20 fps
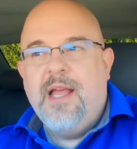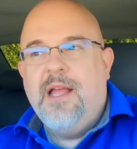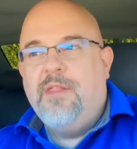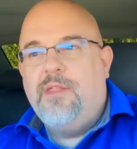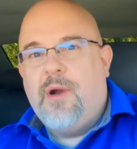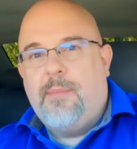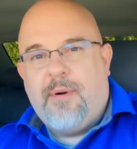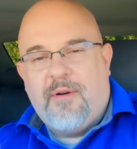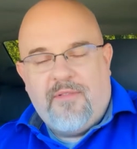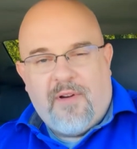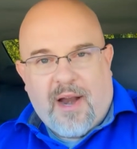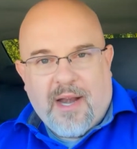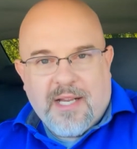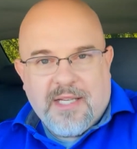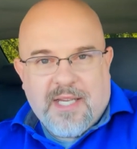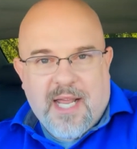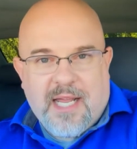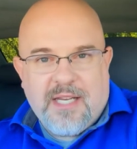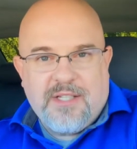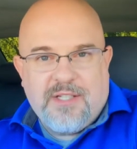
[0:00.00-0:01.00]
they're providing
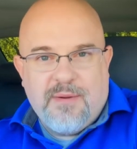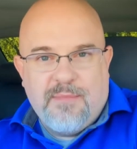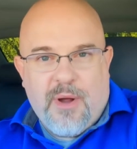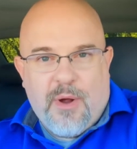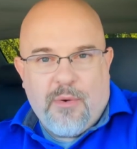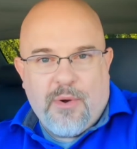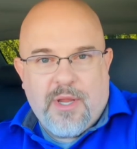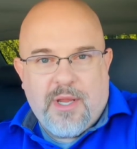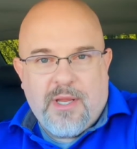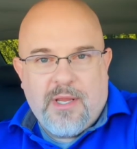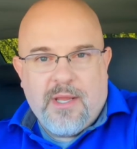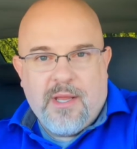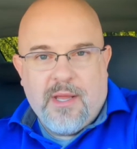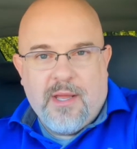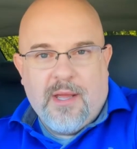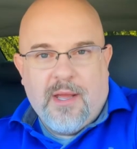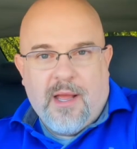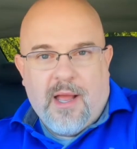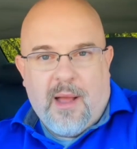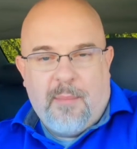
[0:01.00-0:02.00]
testimony
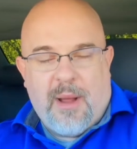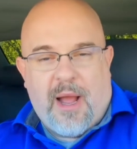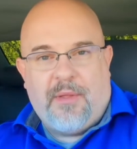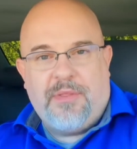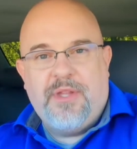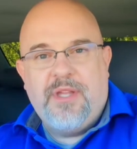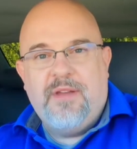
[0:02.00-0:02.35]
about